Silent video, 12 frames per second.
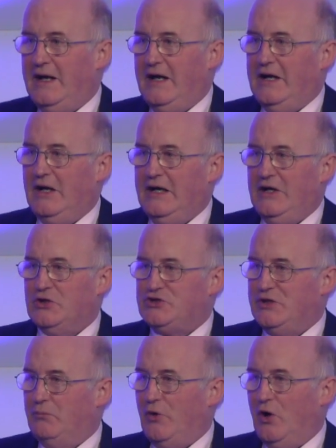in a
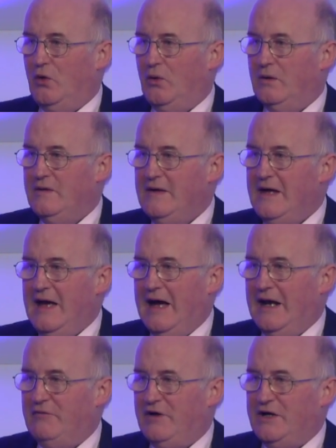leadership role,
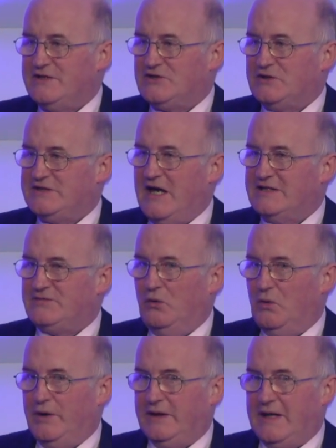and a very successful
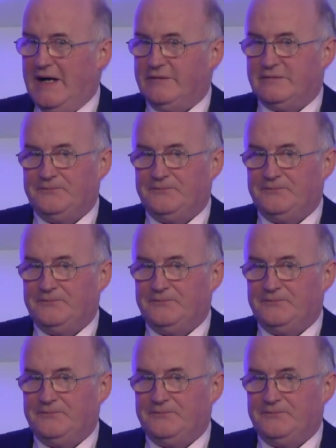one at that.